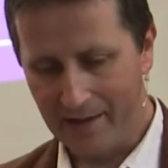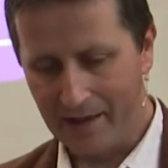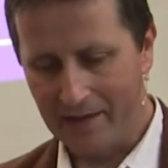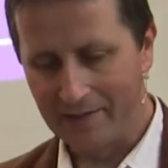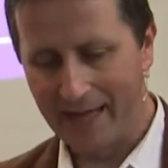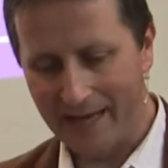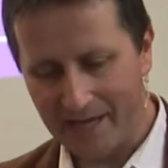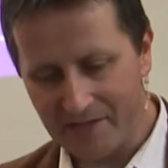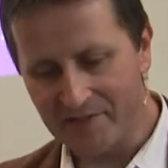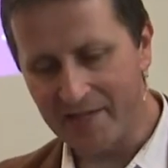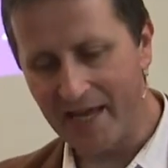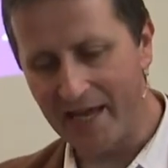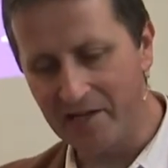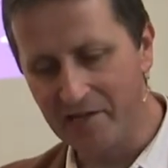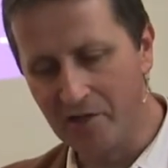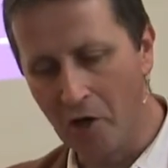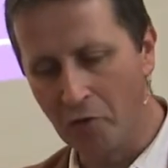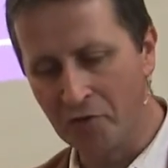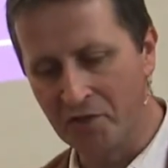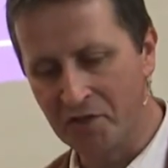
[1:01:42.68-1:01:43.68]
let us take
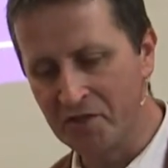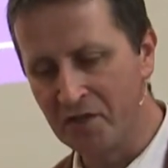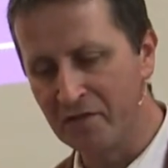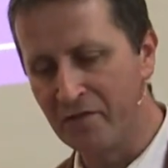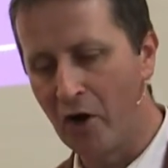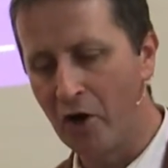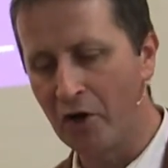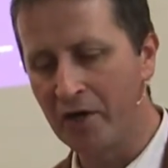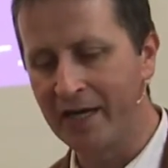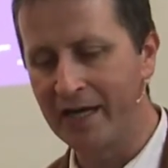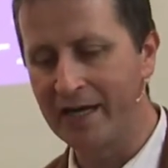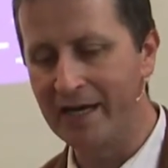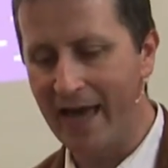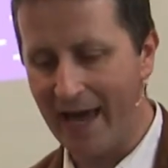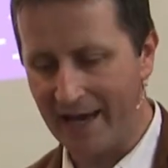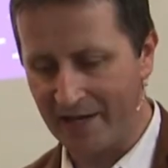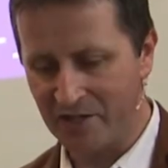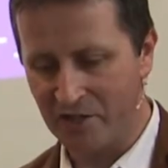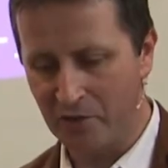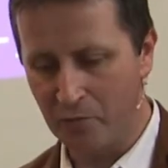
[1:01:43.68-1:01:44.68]
notice of our
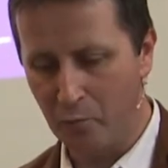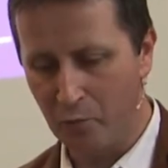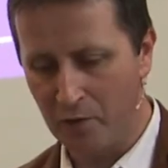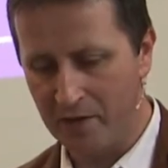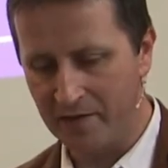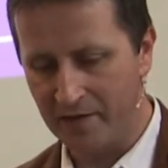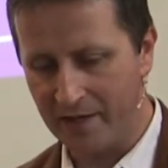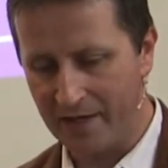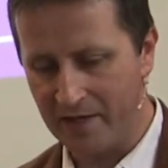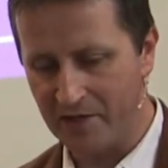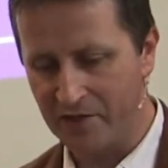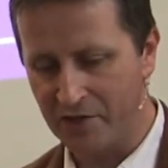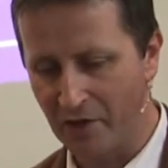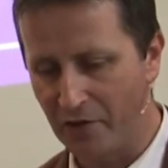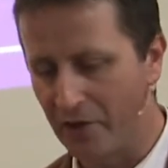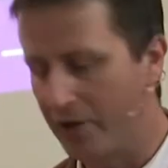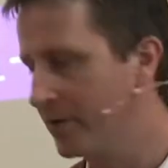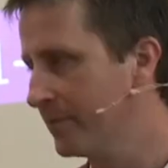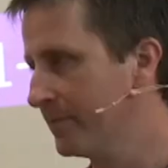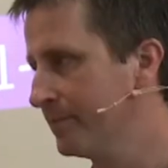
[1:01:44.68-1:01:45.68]
connection with each
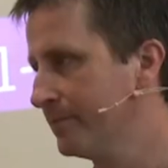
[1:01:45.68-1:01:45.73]
other.